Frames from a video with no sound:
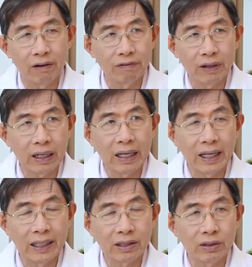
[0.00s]
effect
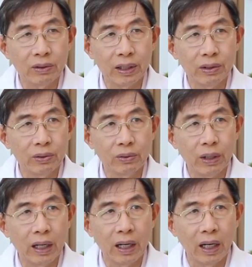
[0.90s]
less you can
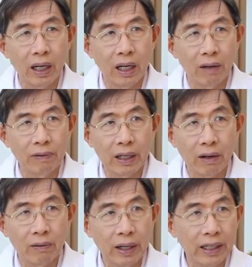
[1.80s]
do
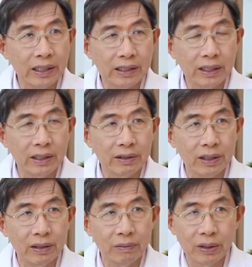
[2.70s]
without any
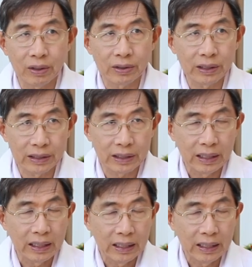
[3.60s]
surgery, because it's